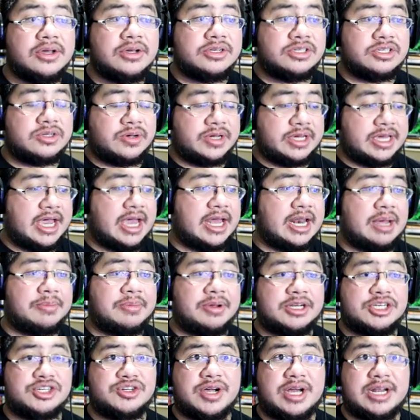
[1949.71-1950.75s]
So again, I'm
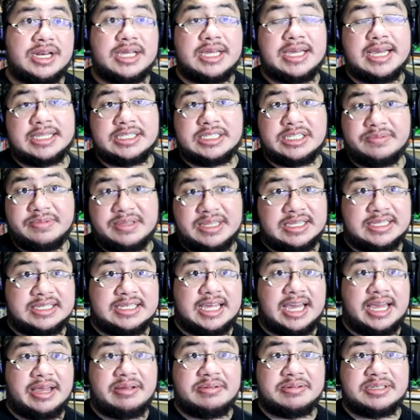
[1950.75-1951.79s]
gonna try to get some of these
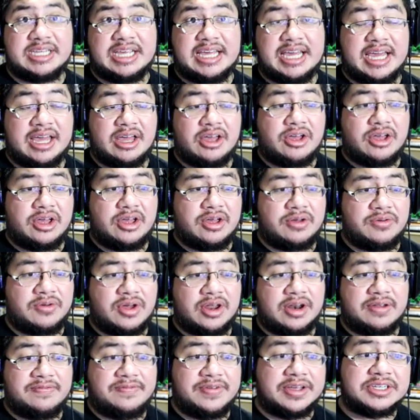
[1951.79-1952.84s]
games uh,
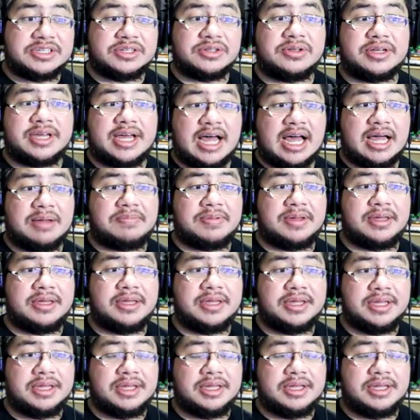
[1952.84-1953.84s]
on a physical copy